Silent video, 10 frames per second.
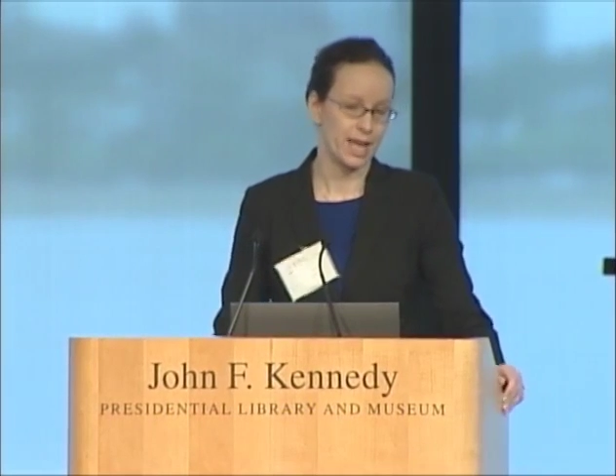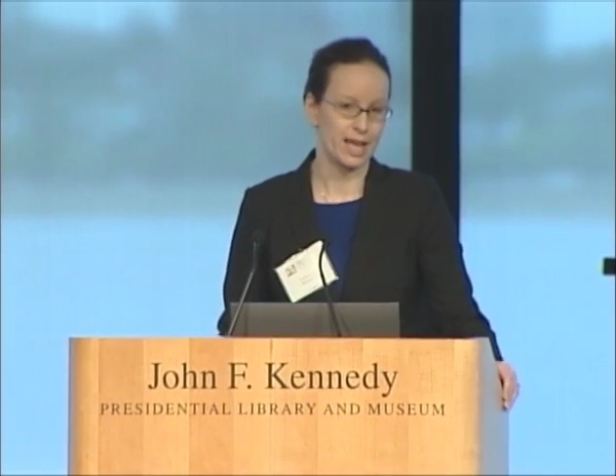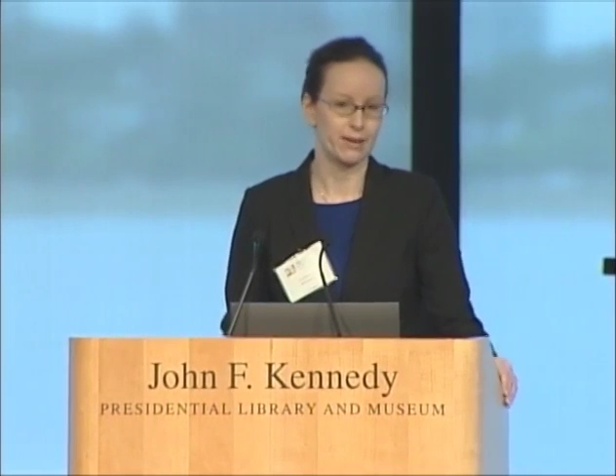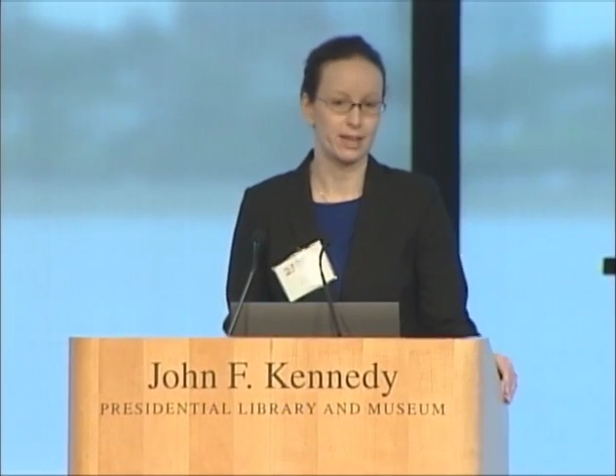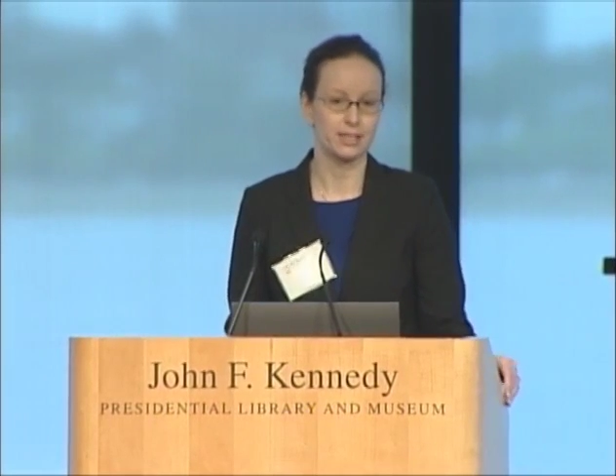
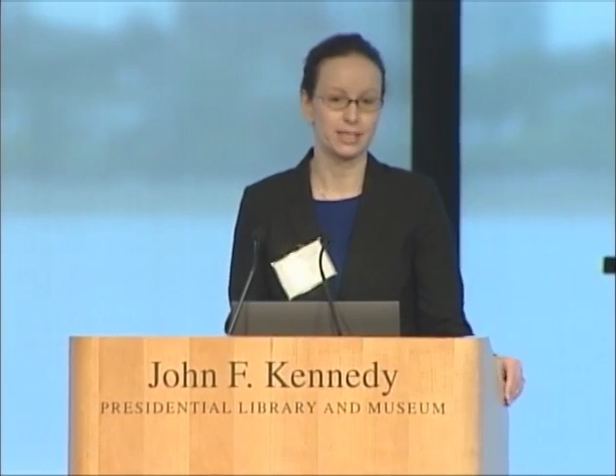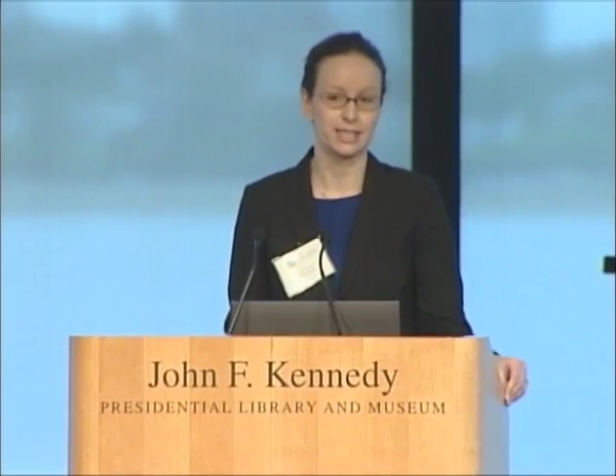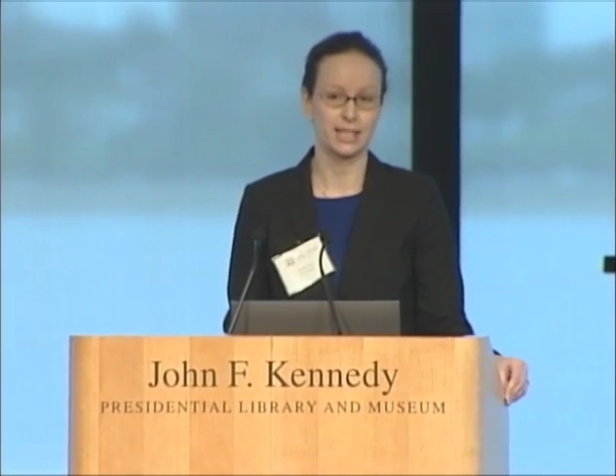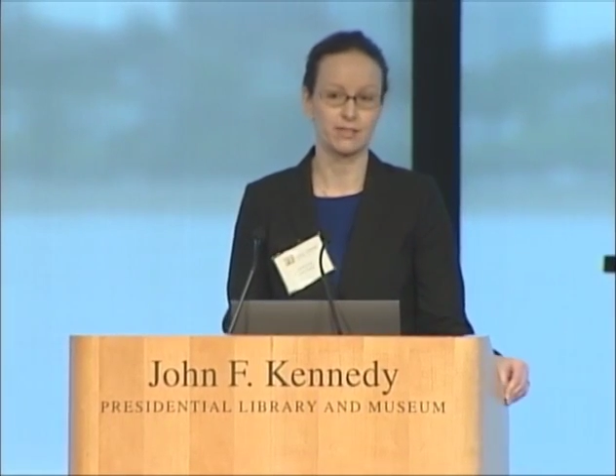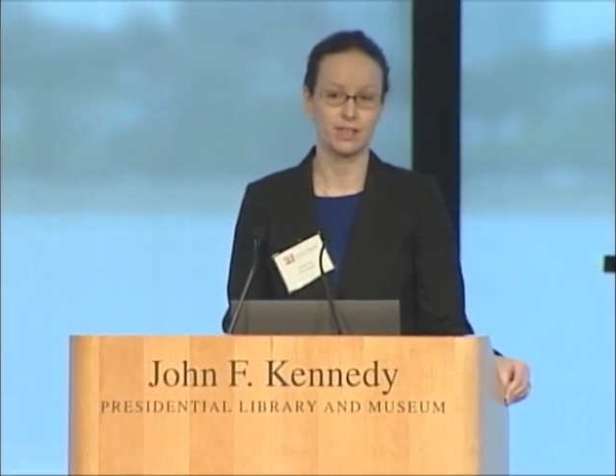and
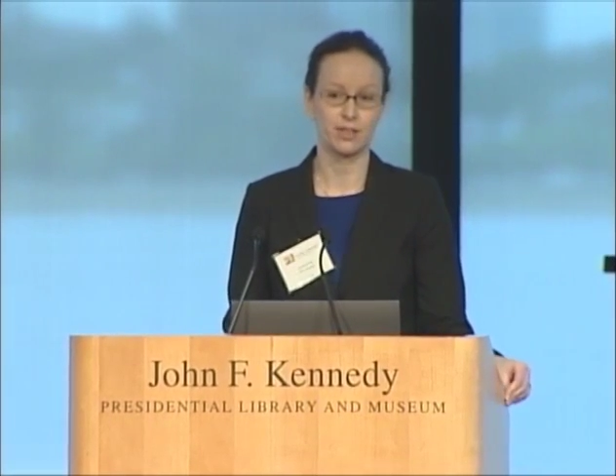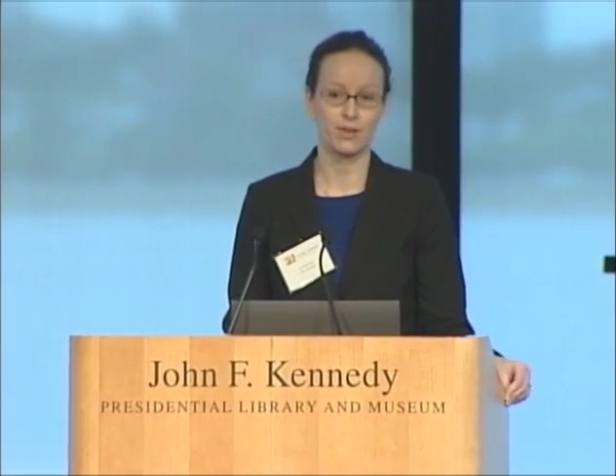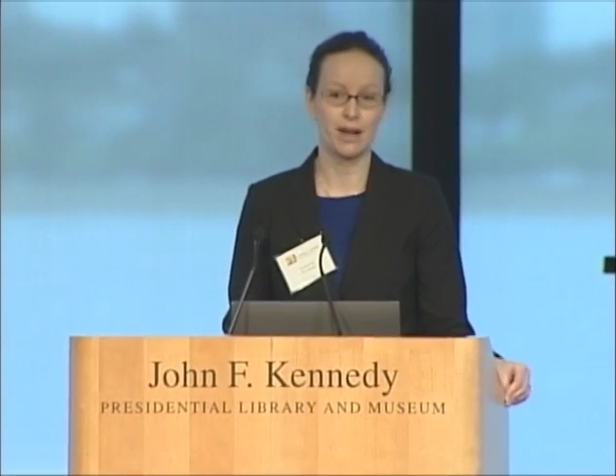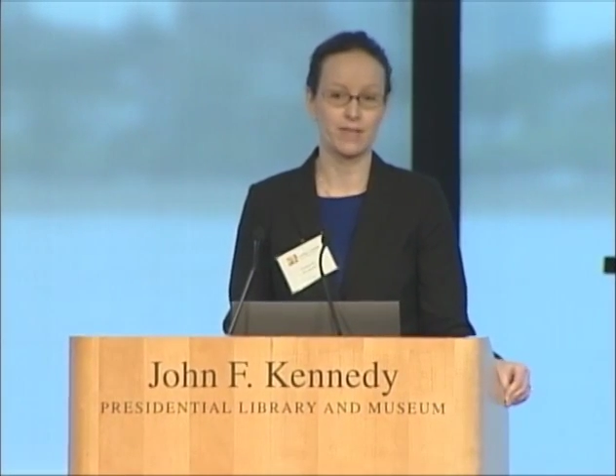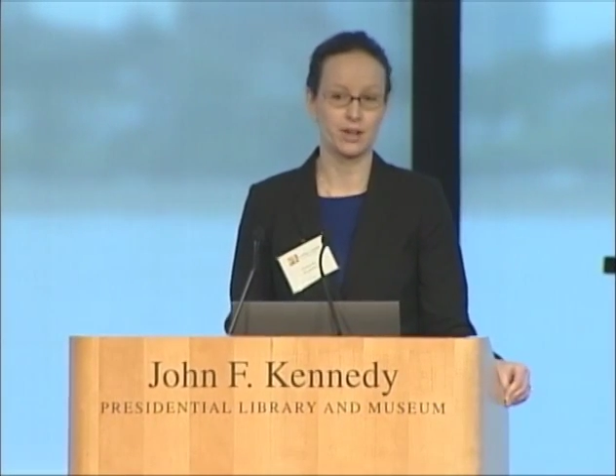successfully
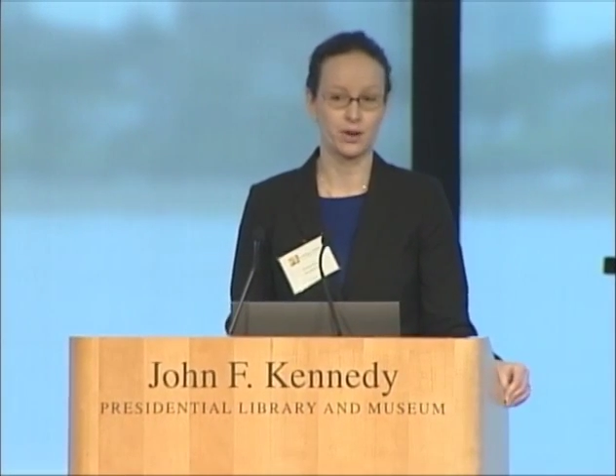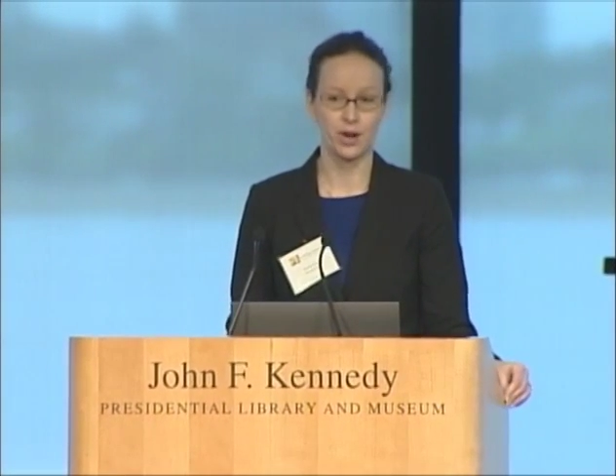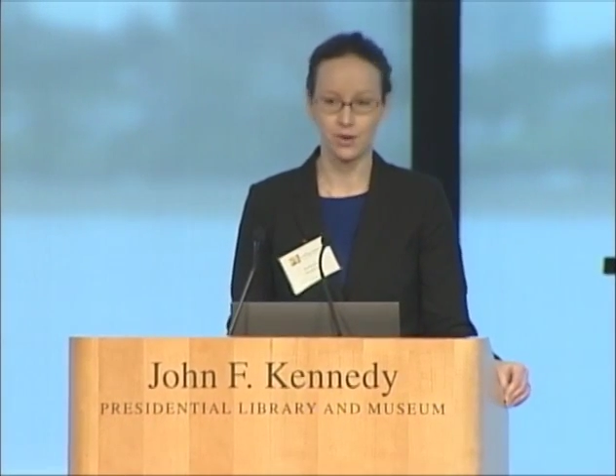thrive on her